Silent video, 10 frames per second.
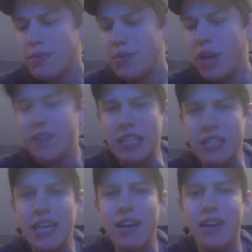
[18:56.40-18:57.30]
You have to get
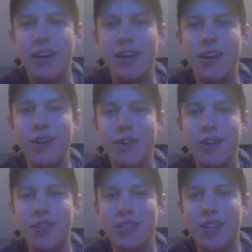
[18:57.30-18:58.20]
the detonator in
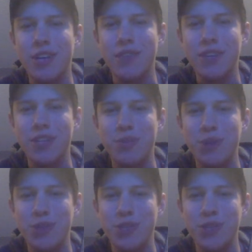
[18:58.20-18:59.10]
order to set off the
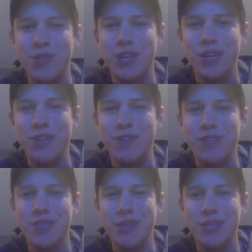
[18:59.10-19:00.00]
explosives that are in the
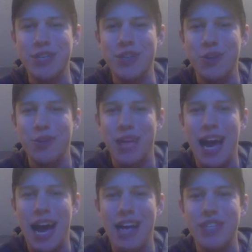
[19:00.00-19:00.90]
first picture and open the
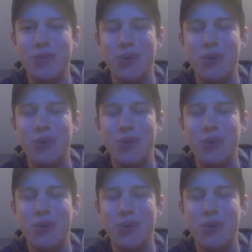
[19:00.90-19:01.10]
hatch.